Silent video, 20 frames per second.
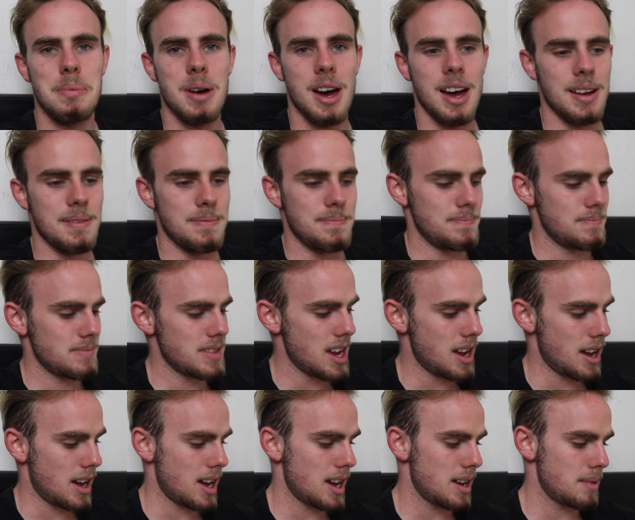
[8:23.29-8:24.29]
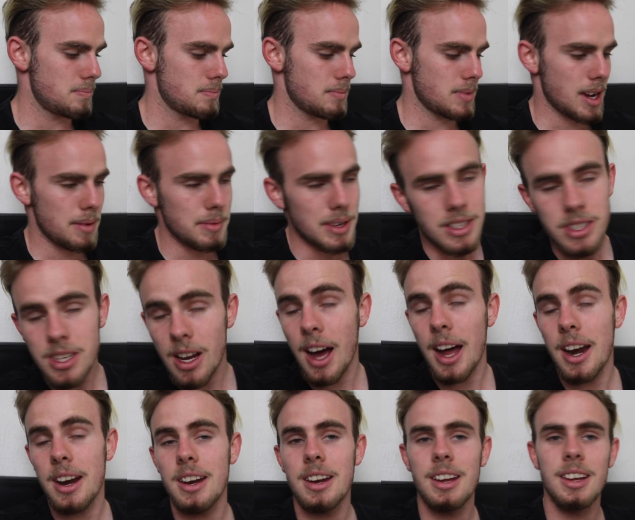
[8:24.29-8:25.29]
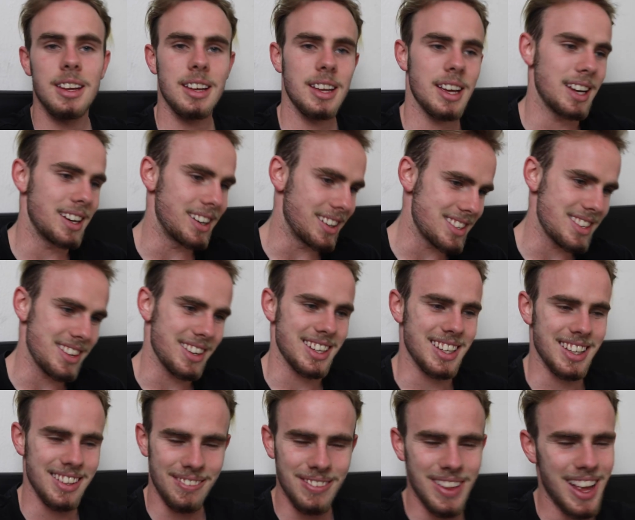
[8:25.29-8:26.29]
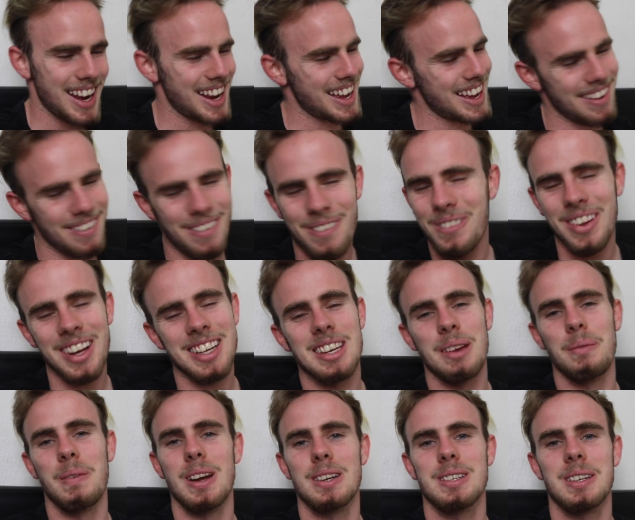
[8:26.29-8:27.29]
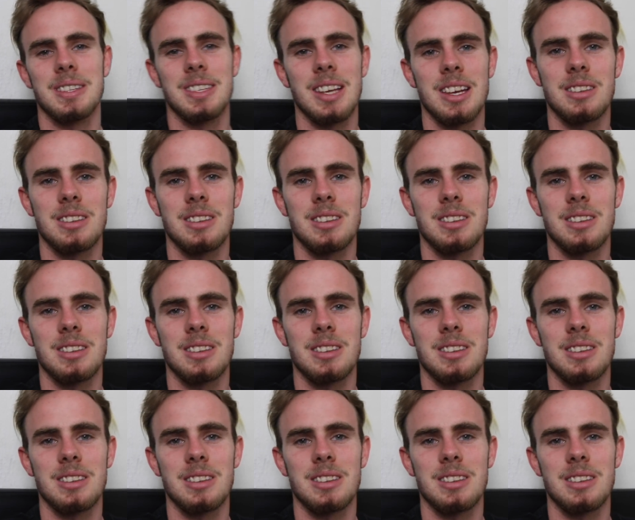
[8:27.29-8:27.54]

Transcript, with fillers: but yeah, I'm I'm excited and not so, like, mixed emotions.